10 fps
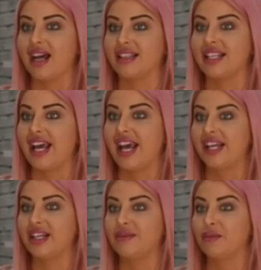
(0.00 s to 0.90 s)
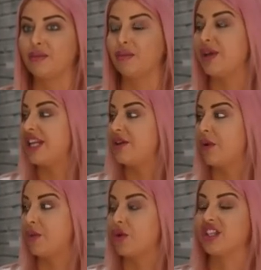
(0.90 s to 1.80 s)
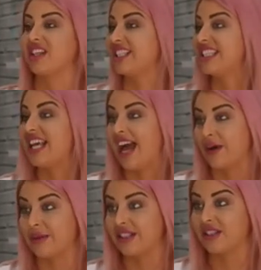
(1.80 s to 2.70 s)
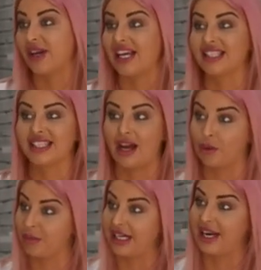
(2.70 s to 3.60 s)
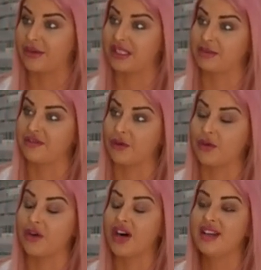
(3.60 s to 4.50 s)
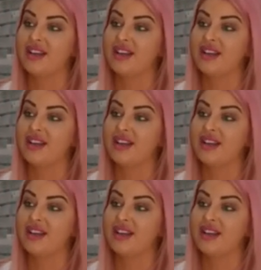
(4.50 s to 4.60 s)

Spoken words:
And then we worked on set hours. So I had set opening hours before.